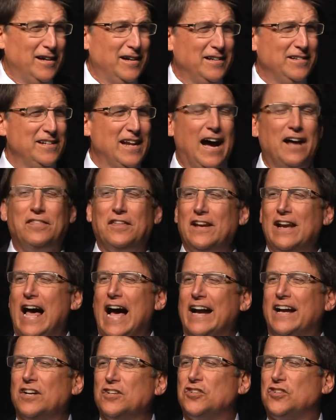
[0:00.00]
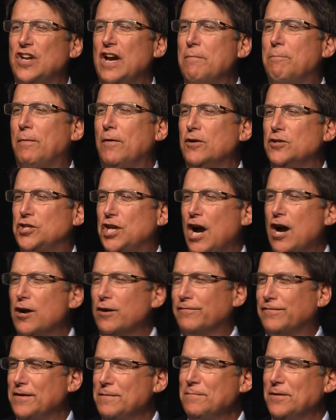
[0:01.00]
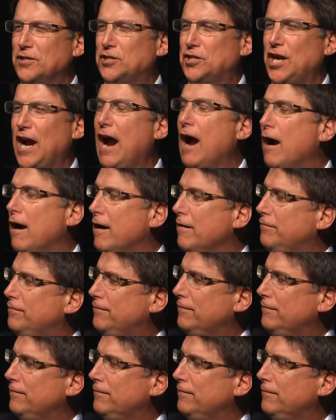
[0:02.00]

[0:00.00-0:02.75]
Nothing like a zipper joke from the sheriff.